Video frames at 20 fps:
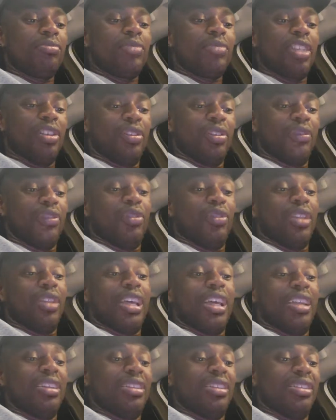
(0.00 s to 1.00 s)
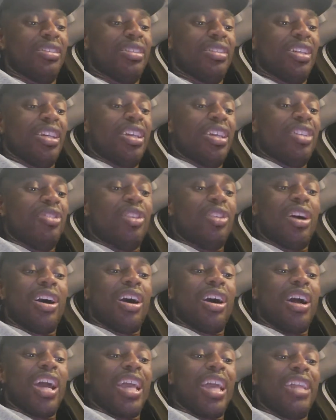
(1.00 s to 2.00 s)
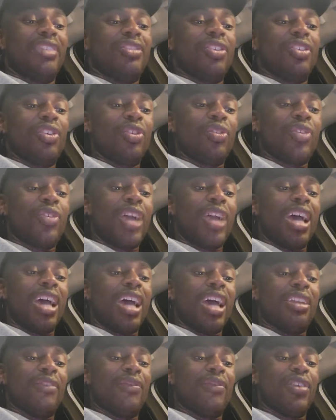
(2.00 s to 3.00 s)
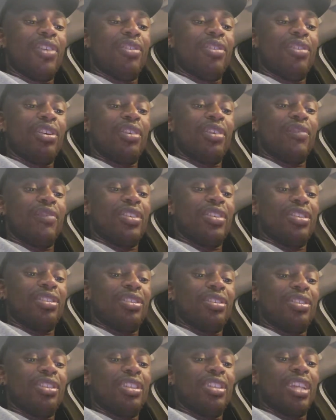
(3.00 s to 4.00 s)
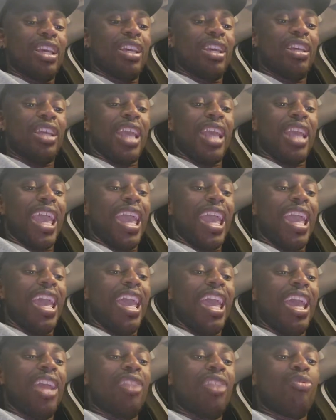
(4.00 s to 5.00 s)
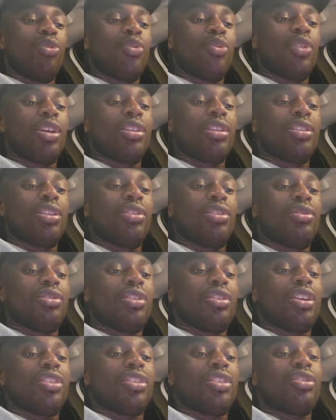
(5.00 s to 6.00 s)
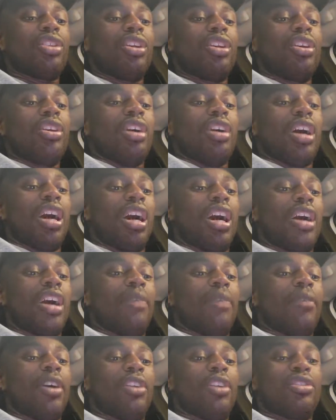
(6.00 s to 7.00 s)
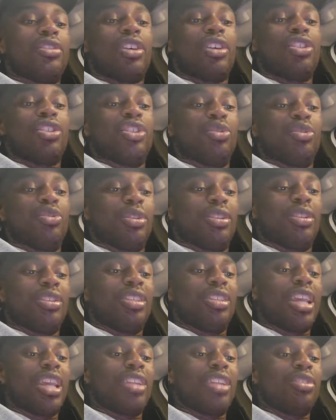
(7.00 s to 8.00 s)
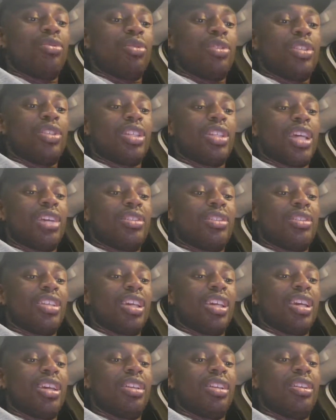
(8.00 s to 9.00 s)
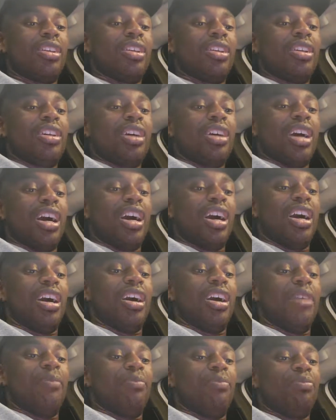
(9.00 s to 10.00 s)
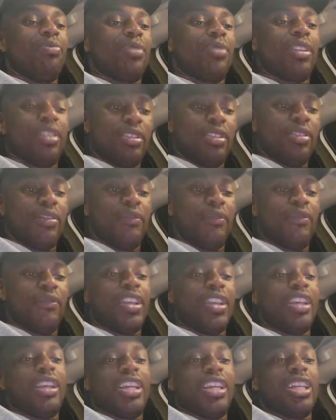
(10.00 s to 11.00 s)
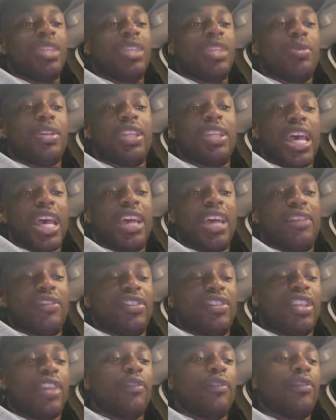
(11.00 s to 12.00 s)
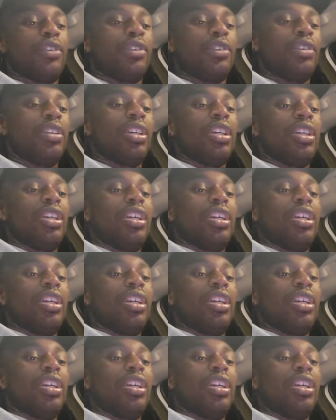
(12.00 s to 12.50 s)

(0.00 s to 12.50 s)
I don't even know what that is. So Antonio had a very good visit today, and we will continue to discuss our discussions with the Saints, Rosenhaus said via ESPN Adam Schefter.